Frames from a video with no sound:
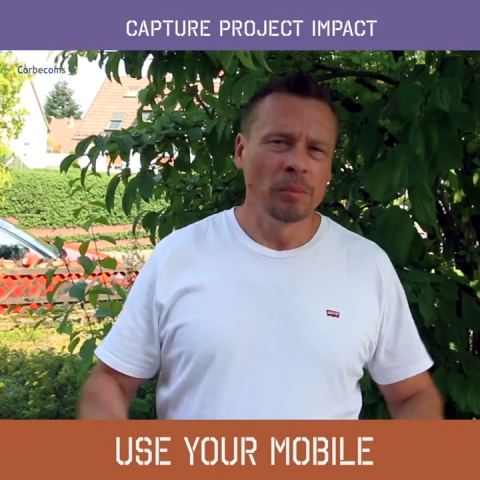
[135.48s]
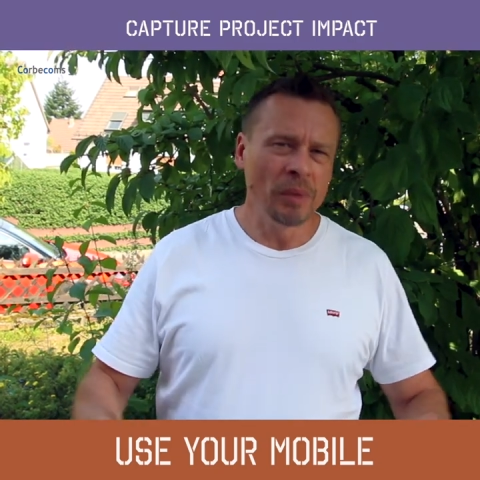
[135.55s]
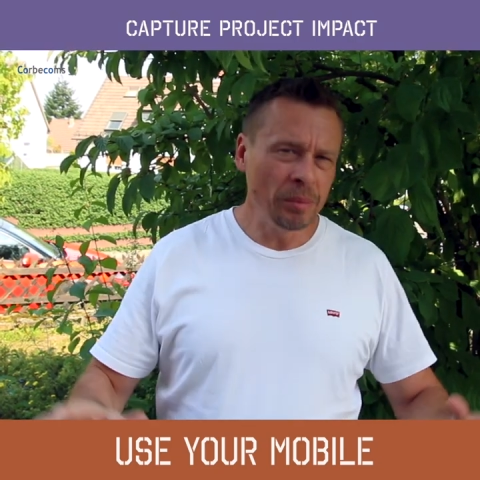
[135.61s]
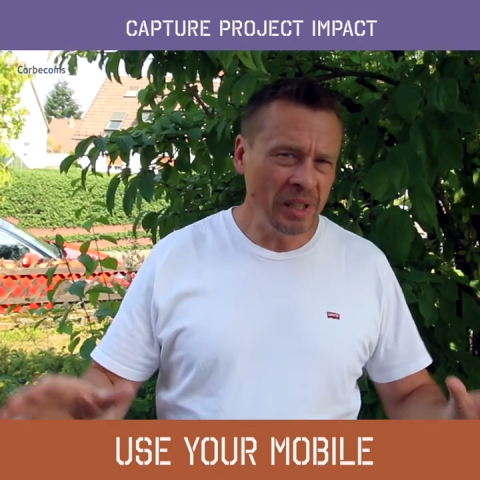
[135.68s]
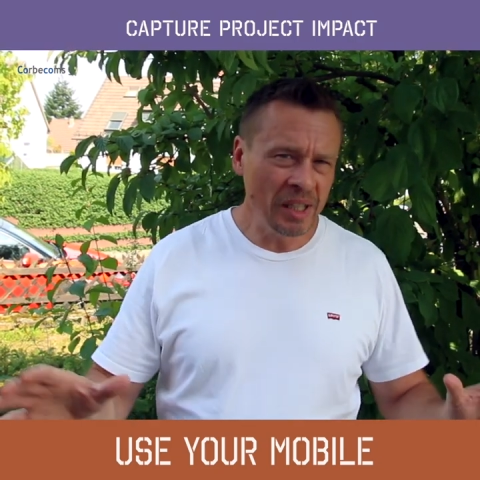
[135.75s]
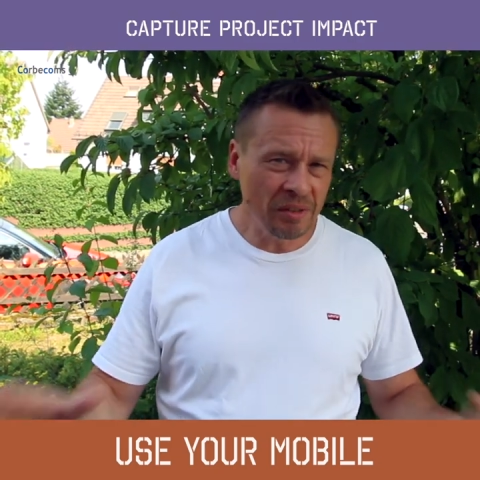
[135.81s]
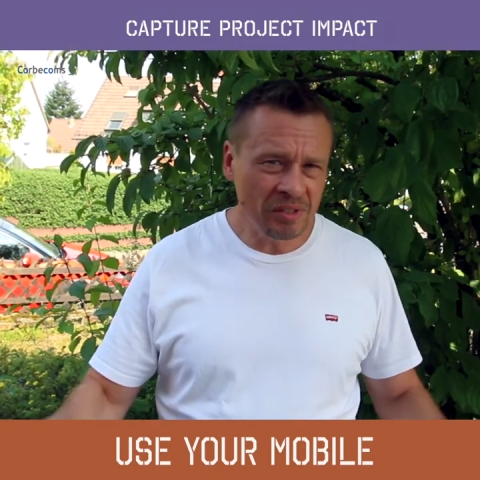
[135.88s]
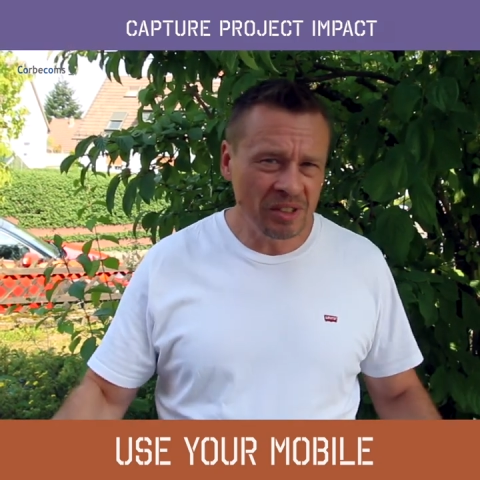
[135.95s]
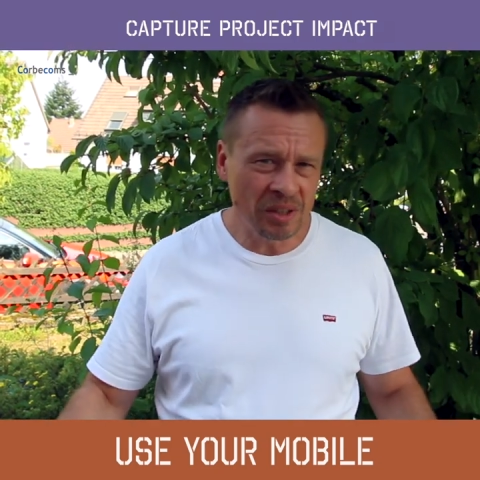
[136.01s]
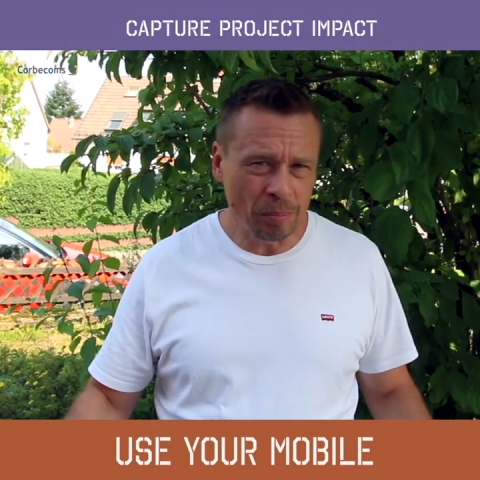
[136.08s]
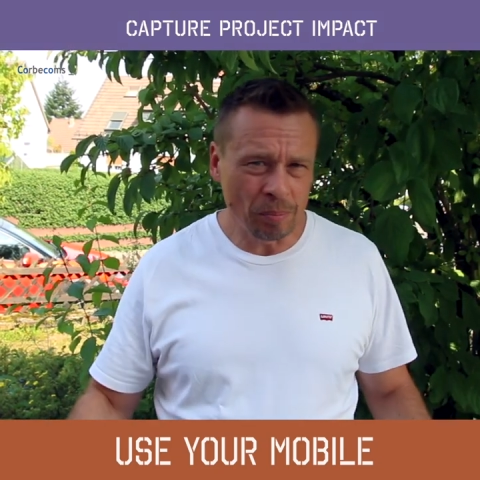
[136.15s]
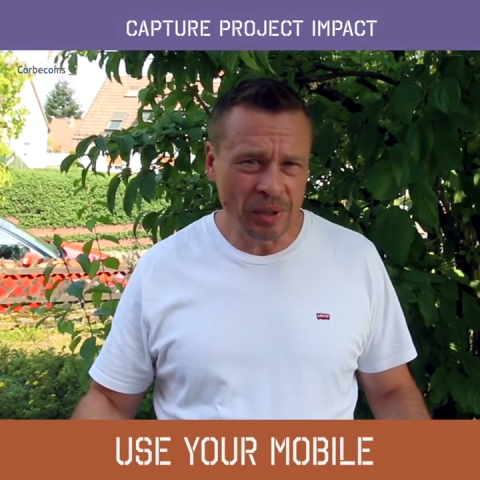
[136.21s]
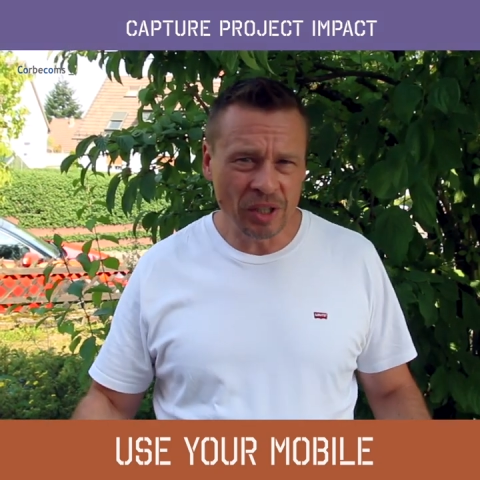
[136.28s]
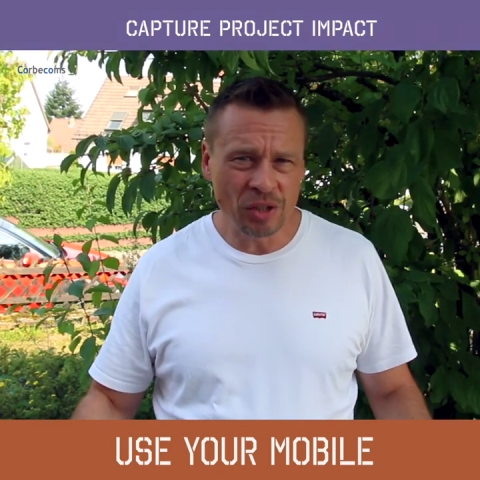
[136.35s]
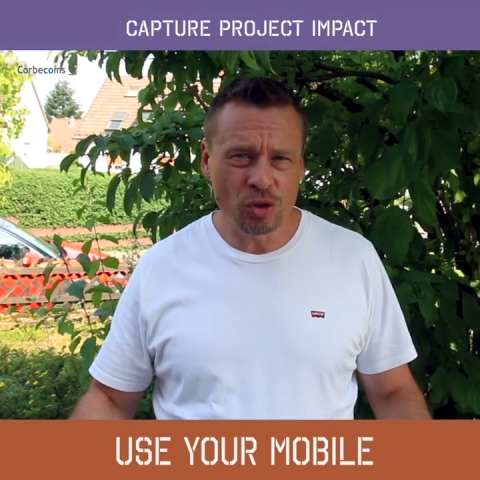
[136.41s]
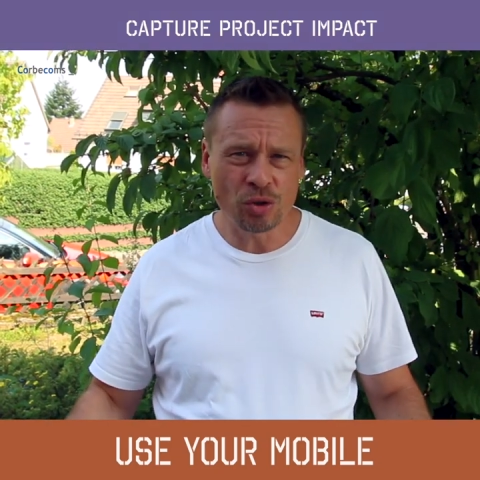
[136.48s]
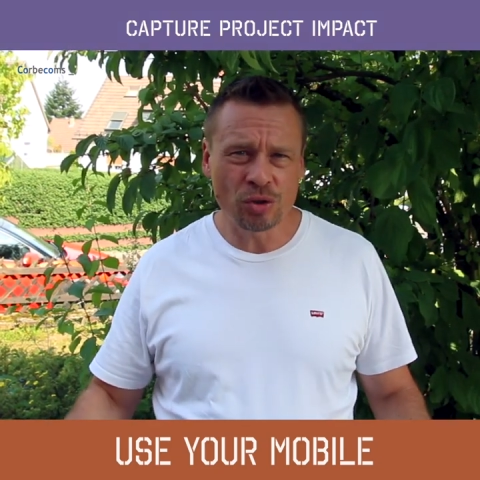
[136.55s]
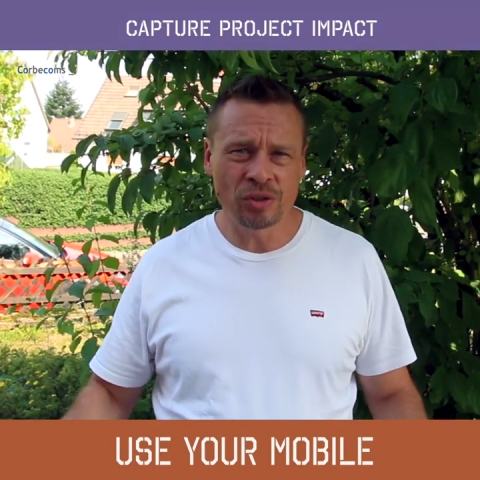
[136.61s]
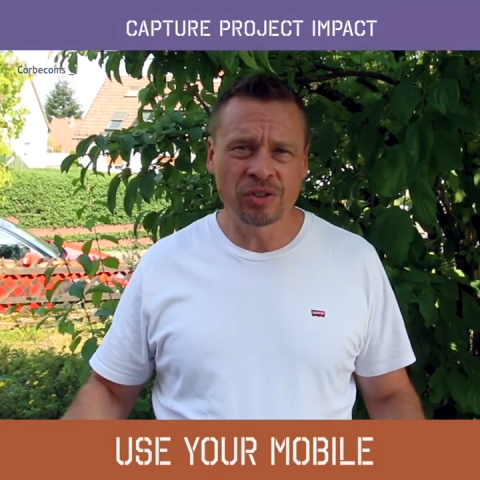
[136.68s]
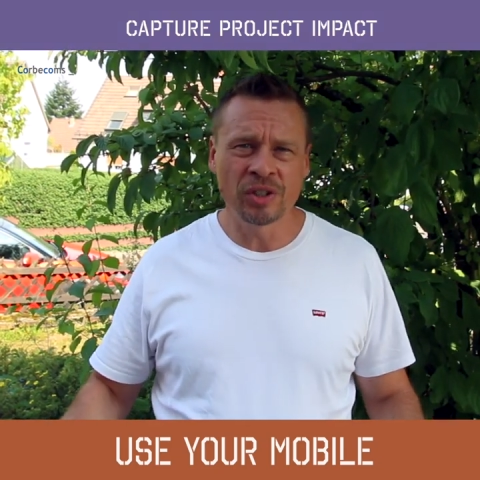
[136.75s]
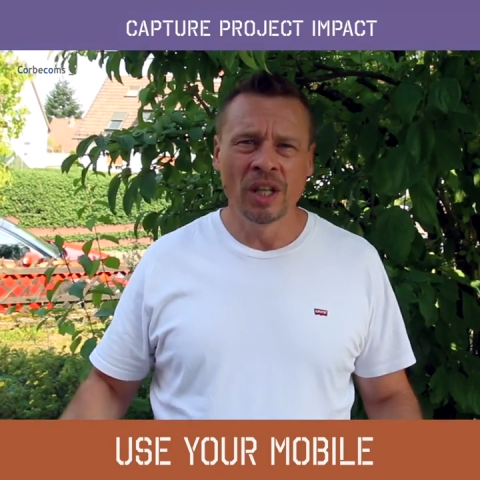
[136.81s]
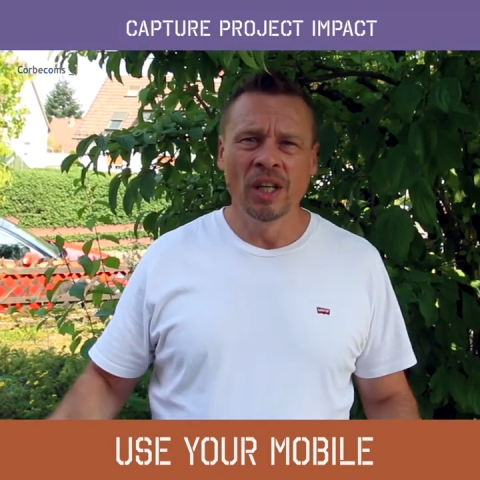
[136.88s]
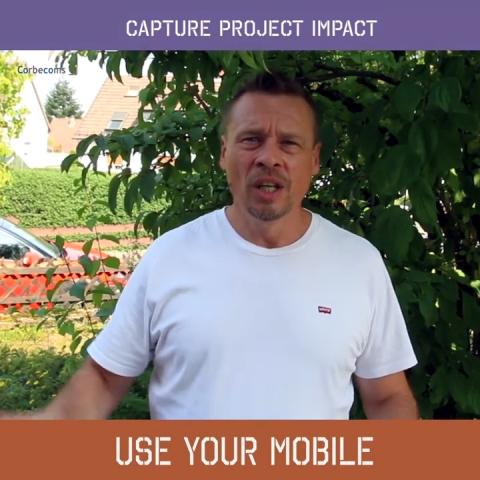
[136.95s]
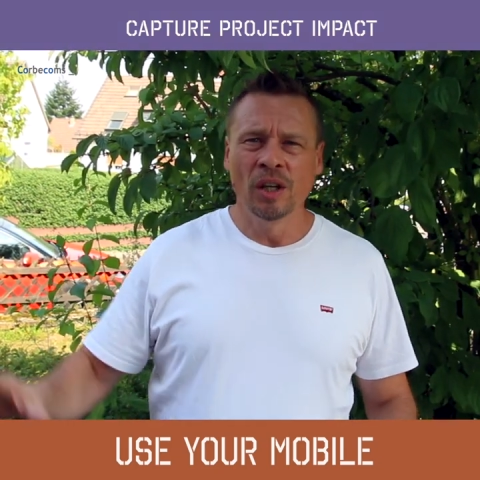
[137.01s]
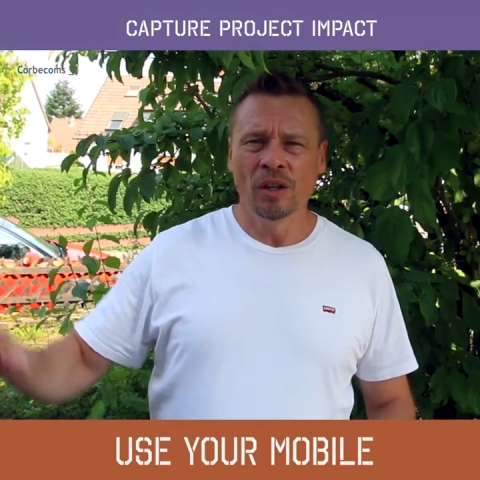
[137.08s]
Maybe even some pictures